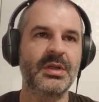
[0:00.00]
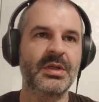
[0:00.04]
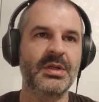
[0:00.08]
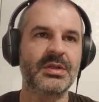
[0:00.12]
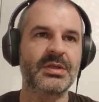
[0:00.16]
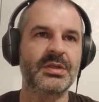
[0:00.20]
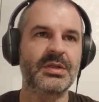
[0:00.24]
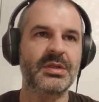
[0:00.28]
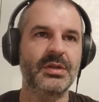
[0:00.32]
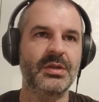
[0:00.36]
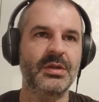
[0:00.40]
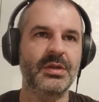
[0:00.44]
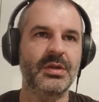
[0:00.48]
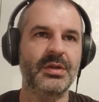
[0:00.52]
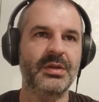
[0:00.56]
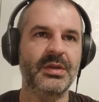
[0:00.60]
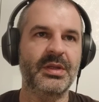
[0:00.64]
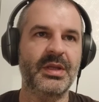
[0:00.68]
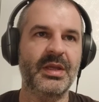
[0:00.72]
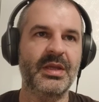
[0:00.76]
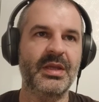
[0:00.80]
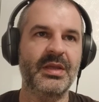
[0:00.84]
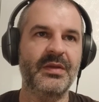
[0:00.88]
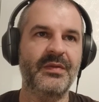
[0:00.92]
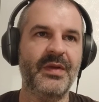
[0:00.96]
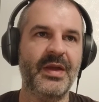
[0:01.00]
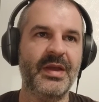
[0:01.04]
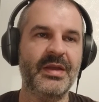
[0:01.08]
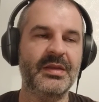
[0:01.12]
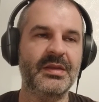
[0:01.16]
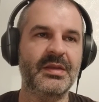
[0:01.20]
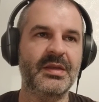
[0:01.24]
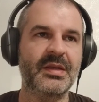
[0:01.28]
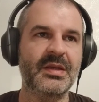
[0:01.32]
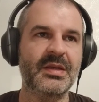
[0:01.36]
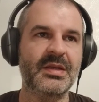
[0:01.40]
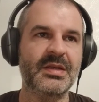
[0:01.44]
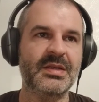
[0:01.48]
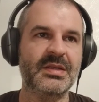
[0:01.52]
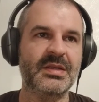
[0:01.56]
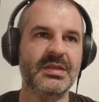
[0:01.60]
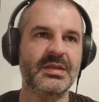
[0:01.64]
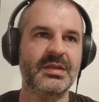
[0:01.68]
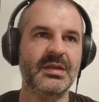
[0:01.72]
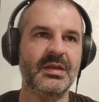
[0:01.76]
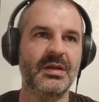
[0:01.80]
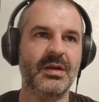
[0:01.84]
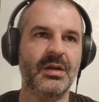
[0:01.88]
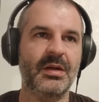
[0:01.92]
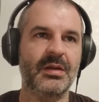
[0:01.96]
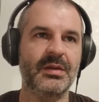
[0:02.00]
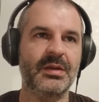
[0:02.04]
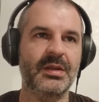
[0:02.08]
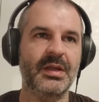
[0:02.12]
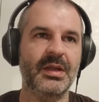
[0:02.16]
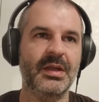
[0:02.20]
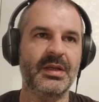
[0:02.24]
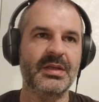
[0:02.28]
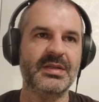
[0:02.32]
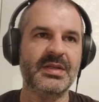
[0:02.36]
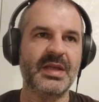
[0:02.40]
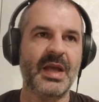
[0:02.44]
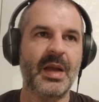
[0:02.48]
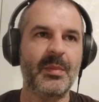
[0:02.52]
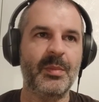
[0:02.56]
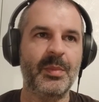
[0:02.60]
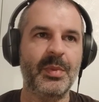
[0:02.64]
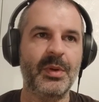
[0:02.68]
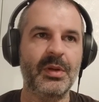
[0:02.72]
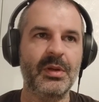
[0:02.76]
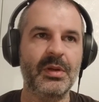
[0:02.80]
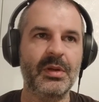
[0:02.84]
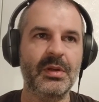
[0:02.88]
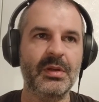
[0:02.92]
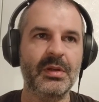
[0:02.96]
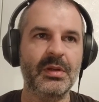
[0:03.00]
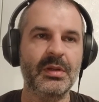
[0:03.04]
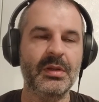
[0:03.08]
So the event is on the sample